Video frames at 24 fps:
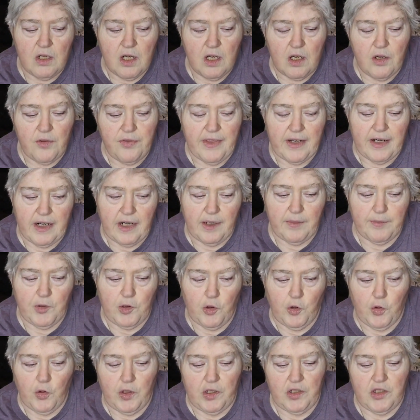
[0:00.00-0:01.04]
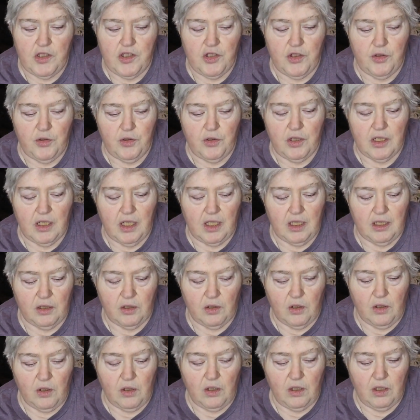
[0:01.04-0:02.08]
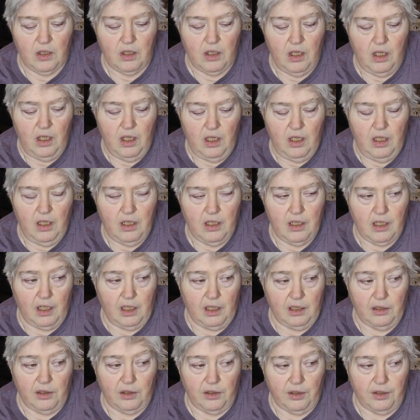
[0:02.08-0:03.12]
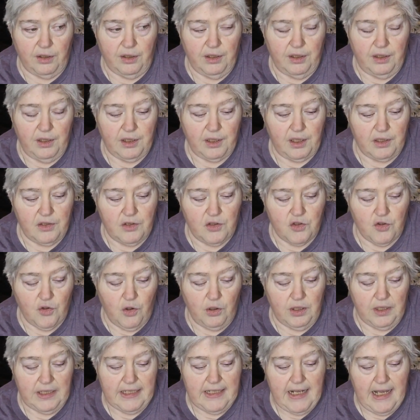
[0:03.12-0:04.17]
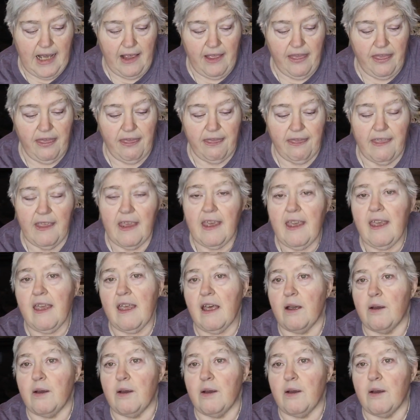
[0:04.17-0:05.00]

know that I'm going to color color control it. I think